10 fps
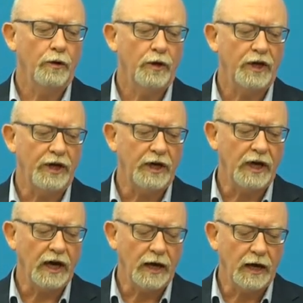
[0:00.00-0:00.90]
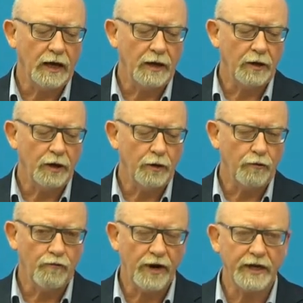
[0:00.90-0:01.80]
the
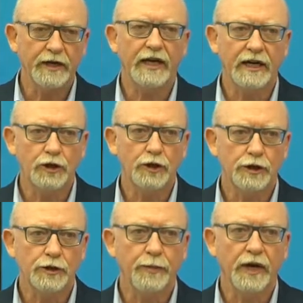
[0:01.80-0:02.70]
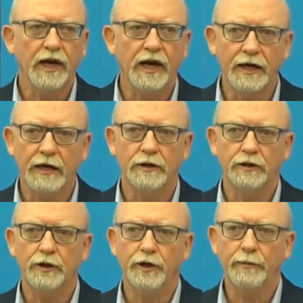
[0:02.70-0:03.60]
regulations applying
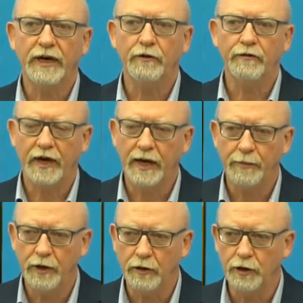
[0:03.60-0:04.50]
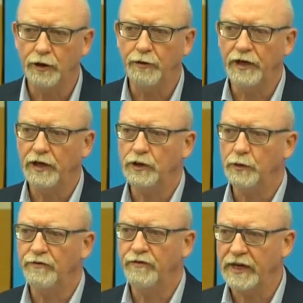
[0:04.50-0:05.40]
to the amount of capital that you need to
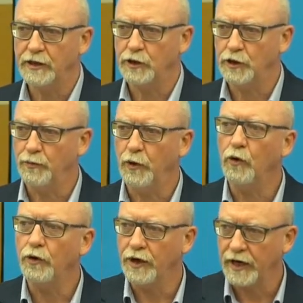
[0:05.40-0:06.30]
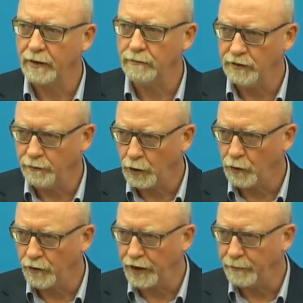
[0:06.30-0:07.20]
invest to support your captive
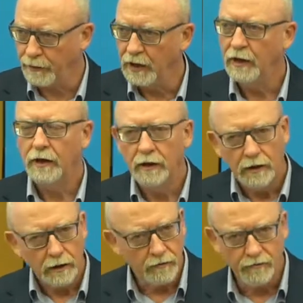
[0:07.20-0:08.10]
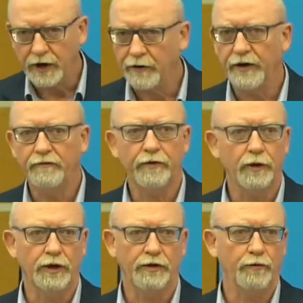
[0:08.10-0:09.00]
program vary
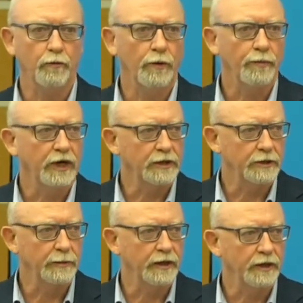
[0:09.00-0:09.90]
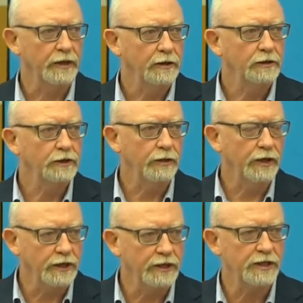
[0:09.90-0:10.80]
infinitely from one place to another. So
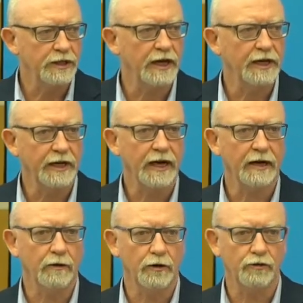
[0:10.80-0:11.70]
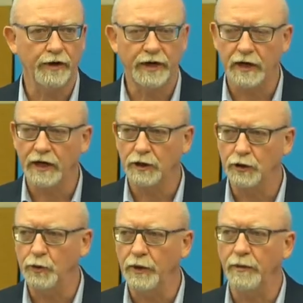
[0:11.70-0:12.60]
understanding how those
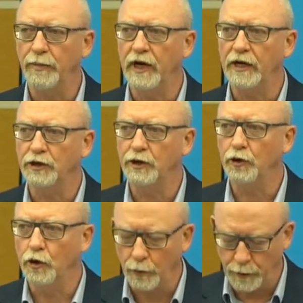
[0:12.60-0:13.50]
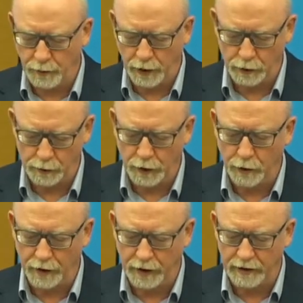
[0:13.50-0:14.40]
regulations will apply to your proposed
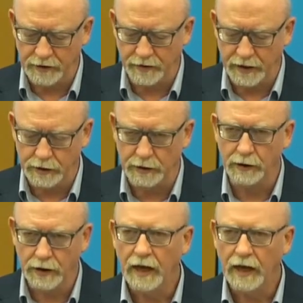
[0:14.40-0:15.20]
program is vital,